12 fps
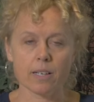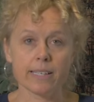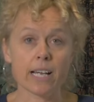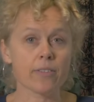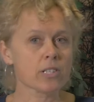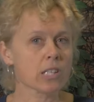
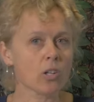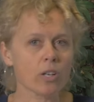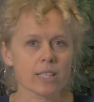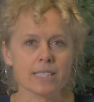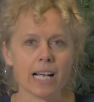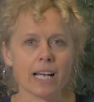Now, there's a lot
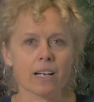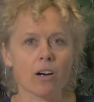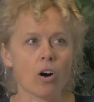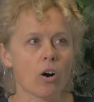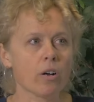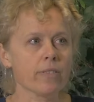of data
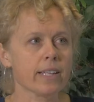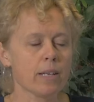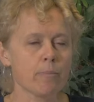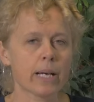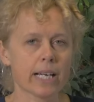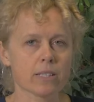on the
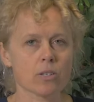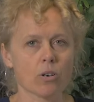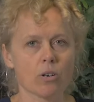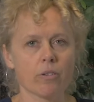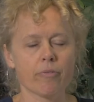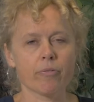impact
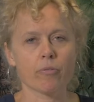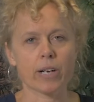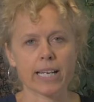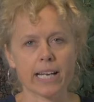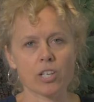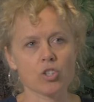of
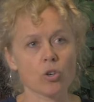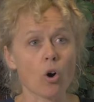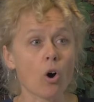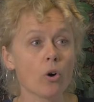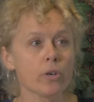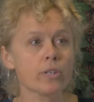radiation
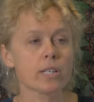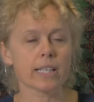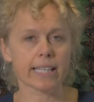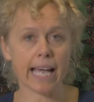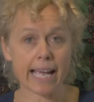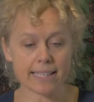on
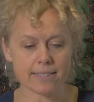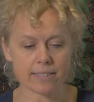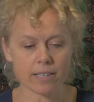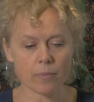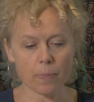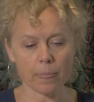
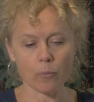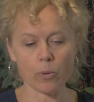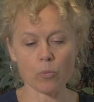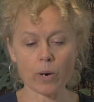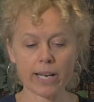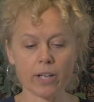cancer
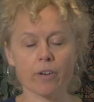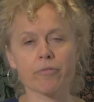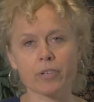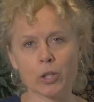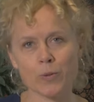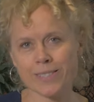with radio
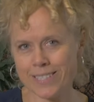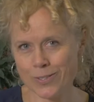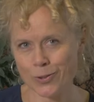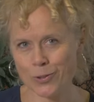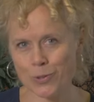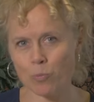frequencies
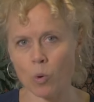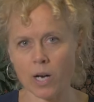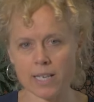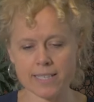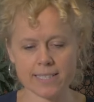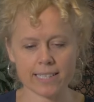used in
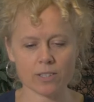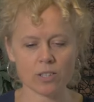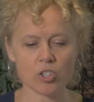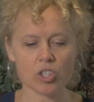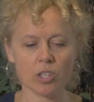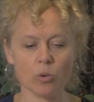wireless
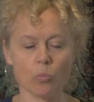technology.